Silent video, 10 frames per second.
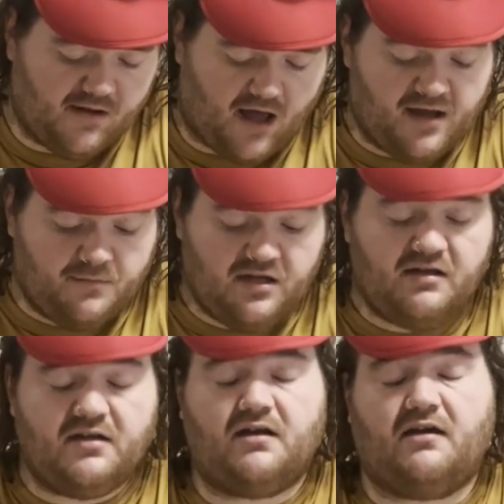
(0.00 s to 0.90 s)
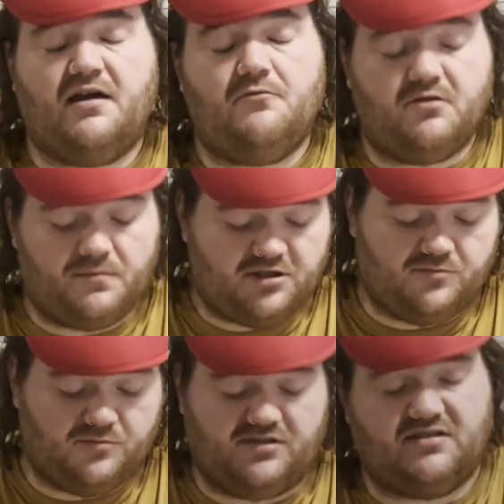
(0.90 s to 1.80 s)
I am eating a cake with
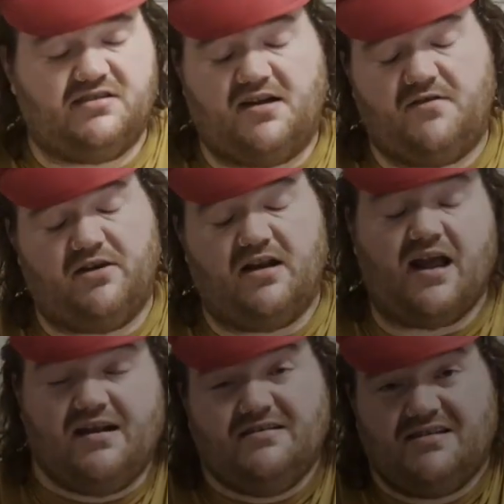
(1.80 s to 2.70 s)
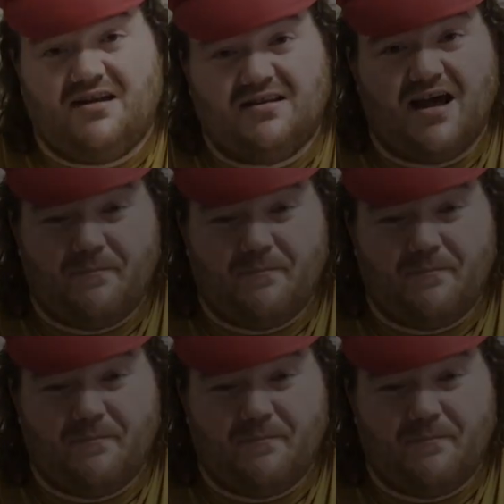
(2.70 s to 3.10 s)
mushrooms inside of it, and it's not that